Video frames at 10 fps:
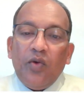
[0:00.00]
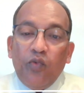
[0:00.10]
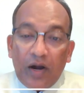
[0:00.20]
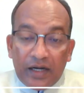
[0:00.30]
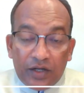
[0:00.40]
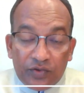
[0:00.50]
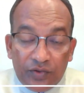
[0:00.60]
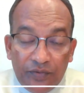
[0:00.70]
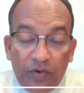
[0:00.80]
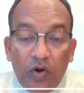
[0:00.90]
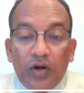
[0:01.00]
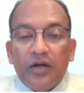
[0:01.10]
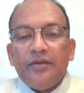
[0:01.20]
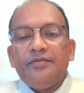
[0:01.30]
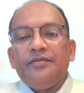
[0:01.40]
oneness of all.
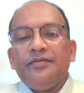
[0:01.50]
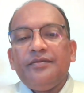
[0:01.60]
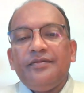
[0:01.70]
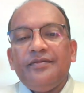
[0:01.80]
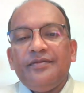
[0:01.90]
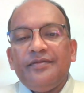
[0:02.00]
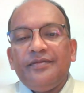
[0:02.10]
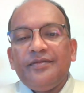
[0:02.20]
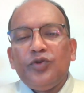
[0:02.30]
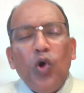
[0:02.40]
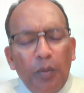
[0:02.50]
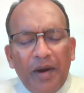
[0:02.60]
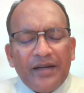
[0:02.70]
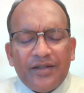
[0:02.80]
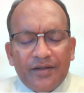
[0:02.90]
No
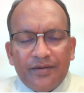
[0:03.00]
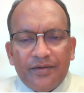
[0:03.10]
matter